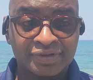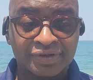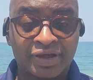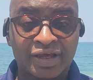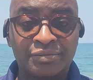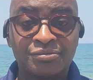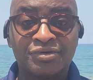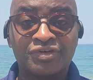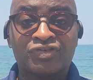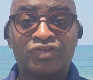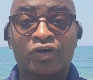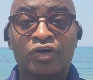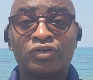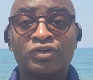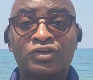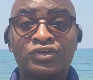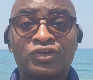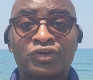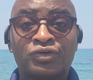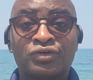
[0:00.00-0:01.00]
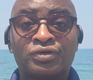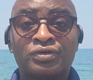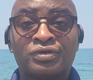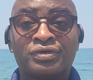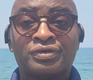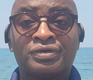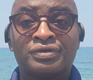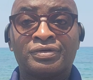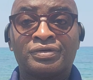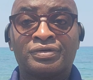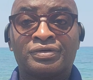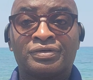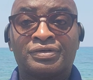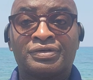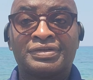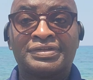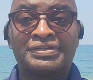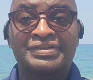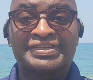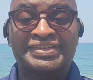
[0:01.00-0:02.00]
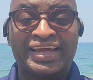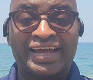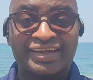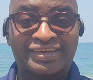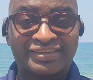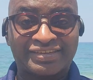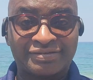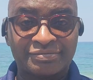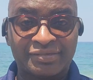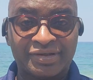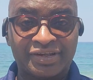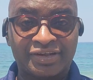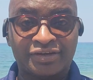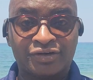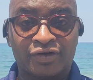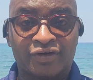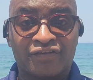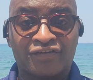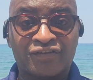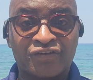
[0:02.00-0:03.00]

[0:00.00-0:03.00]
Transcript: and before you do, text me your